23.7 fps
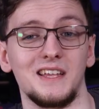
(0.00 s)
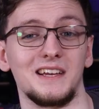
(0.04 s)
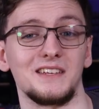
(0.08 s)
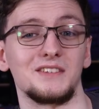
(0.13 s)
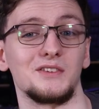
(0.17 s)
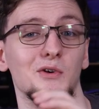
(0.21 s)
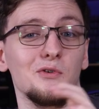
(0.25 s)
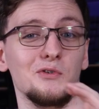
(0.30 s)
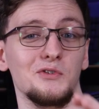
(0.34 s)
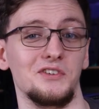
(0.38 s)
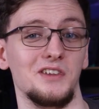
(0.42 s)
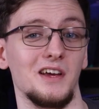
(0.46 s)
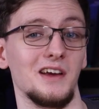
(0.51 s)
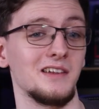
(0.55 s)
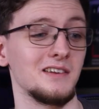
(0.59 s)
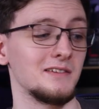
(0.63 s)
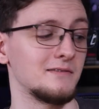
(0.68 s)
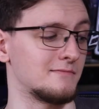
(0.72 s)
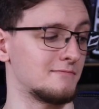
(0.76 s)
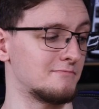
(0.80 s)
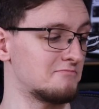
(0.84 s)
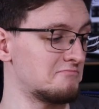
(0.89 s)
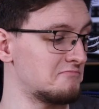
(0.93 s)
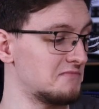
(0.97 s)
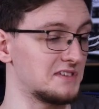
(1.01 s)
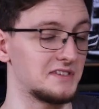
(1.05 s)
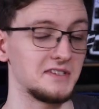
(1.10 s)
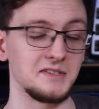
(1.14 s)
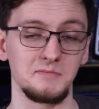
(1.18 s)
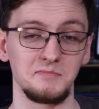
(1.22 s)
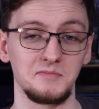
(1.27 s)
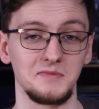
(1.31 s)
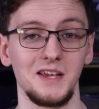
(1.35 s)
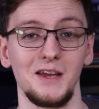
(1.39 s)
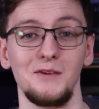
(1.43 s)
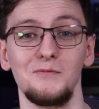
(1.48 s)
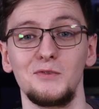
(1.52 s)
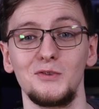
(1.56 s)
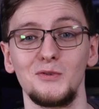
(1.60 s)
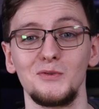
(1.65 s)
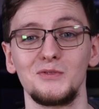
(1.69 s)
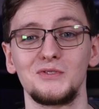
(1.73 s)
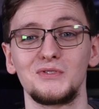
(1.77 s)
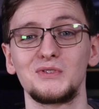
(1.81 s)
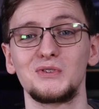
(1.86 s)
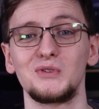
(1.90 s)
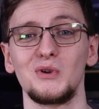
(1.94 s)
that's all done, it's time
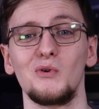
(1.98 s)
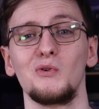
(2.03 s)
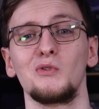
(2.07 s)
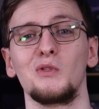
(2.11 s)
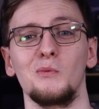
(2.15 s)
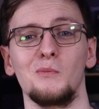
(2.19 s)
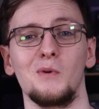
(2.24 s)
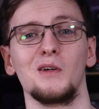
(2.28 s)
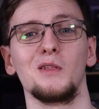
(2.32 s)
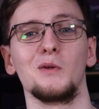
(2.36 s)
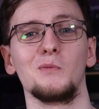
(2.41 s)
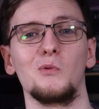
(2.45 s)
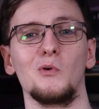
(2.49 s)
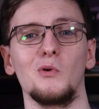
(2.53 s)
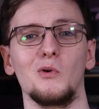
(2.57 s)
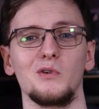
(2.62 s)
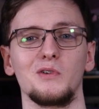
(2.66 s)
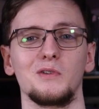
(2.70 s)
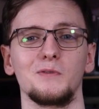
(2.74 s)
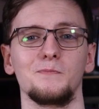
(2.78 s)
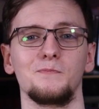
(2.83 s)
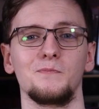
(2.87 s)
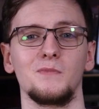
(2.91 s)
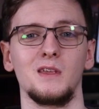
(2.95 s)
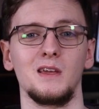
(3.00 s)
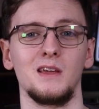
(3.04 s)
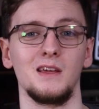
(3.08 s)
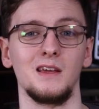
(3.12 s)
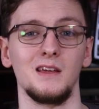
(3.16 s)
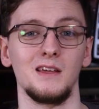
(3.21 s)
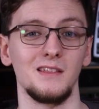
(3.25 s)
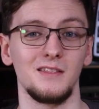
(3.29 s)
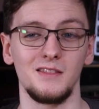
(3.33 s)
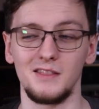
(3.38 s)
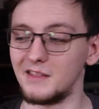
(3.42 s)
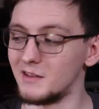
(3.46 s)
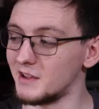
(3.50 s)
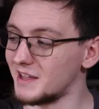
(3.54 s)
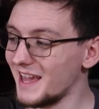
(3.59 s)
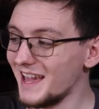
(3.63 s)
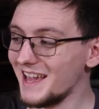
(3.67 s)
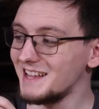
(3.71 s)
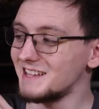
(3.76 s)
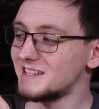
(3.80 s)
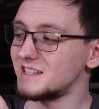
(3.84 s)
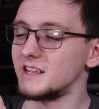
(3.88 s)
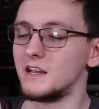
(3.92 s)
to install the motherboard. The
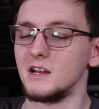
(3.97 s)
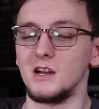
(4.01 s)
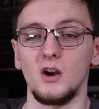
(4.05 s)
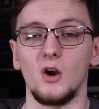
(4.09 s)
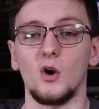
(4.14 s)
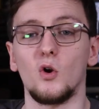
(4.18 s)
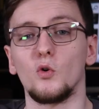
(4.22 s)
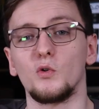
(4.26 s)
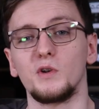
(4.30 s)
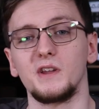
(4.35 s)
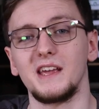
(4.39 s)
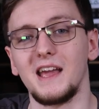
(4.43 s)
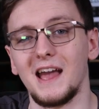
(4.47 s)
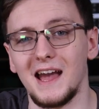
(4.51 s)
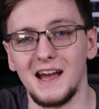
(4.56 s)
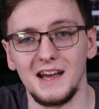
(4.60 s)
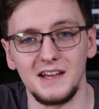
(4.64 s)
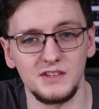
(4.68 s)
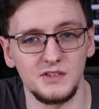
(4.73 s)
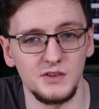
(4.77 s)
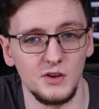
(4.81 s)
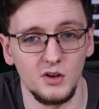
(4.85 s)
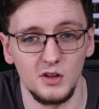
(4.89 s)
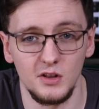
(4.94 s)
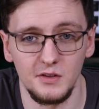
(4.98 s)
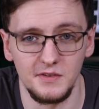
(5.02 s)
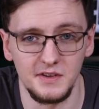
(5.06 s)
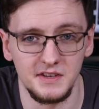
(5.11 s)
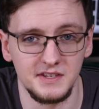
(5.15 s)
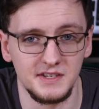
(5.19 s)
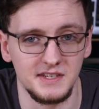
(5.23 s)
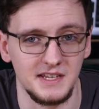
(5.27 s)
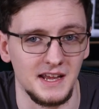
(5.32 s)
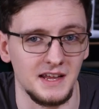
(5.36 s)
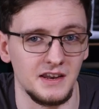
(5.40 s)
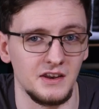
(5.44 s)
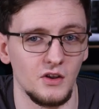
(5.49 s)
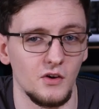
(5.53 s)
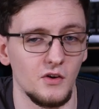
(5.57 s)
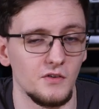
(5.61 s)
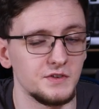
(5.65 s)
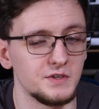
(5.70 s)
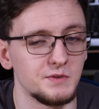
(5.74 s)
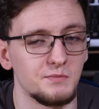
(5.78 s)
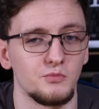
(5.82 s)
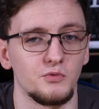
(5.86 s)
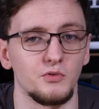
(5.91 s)
case already has all of its
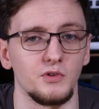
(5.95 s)
standoffs